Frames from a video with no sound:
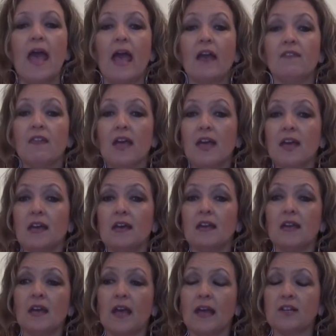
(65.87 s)
And
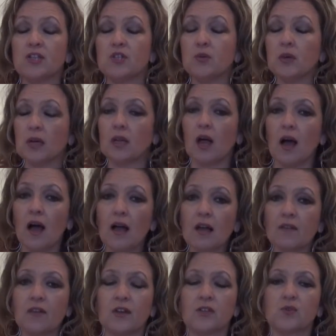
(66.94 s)
then at two
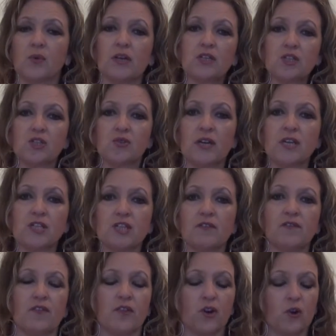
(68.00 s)
o'clock there's registration
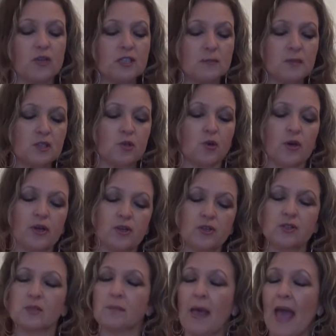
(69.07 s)
for the Christmas
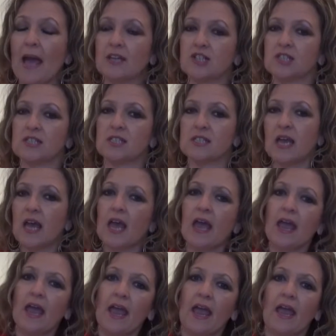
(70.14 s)
Critters Pageant,
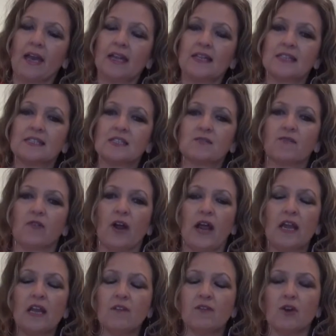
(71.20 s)
and it's for
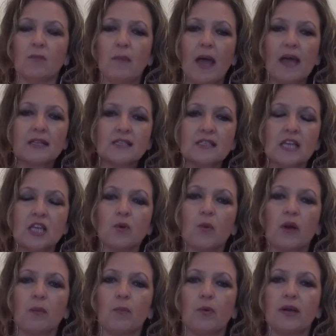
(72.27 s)
any of your pets that you
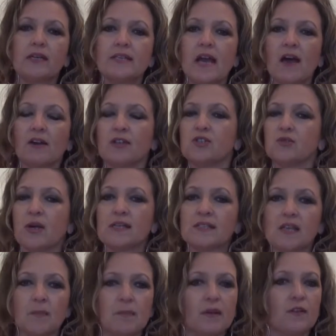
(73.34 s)
want to bring down and dress
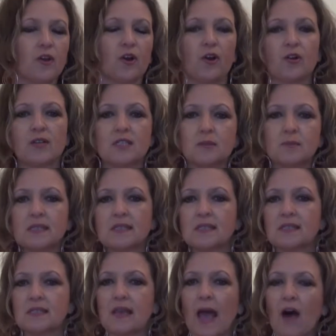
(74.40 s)
up in their
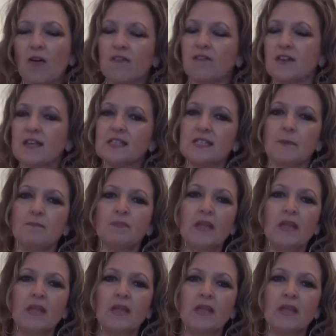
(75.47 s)
Christmas outfit.